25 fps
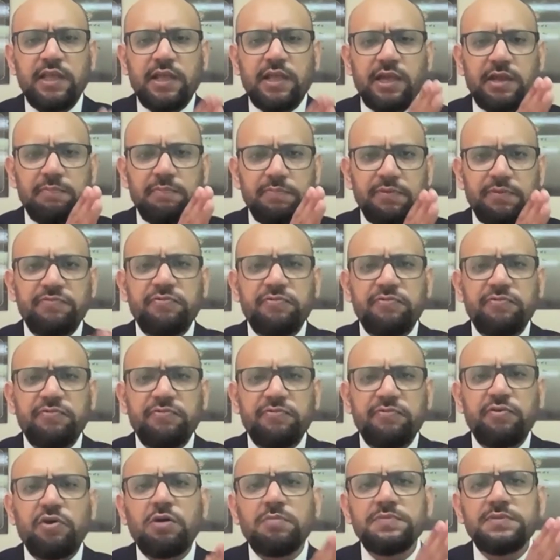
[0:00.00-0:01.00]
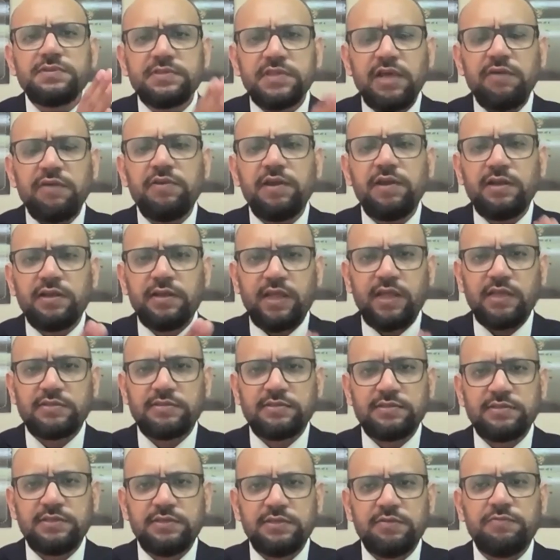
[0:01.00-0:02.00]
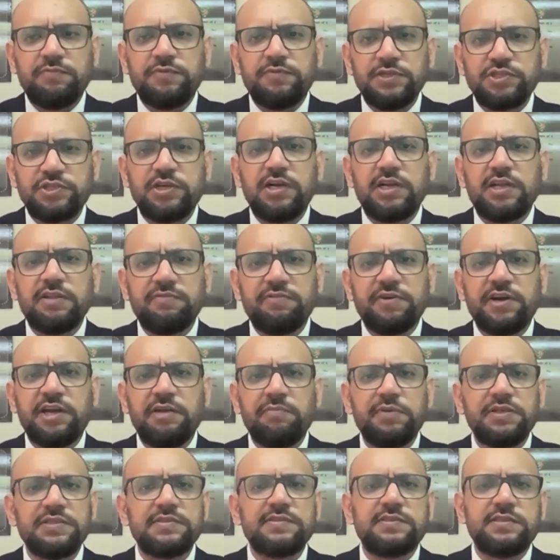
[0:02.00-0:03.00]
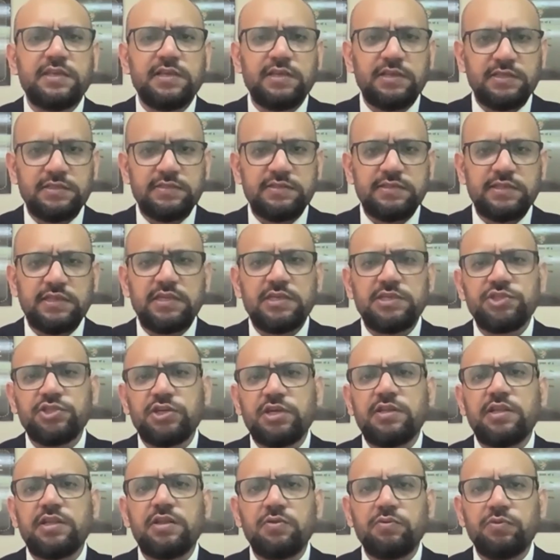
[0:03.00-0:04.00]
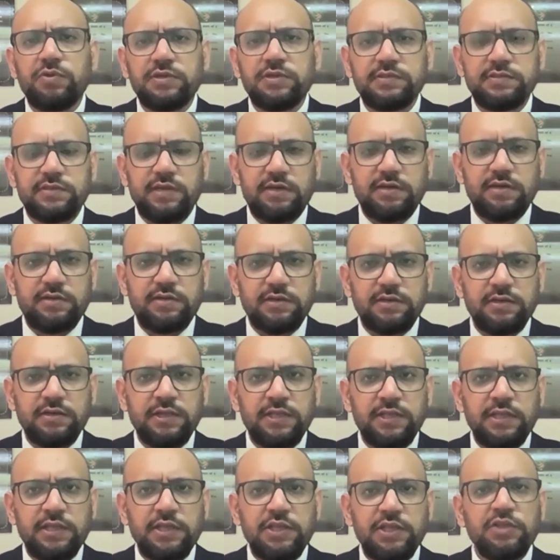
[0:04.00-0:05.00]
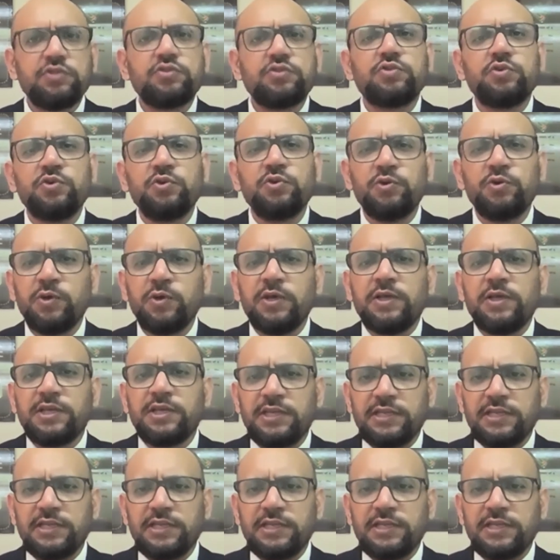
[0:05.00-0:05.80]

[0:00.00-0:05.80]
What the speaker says: and performed several tests which are defined by CNSA and China Lunar Center. So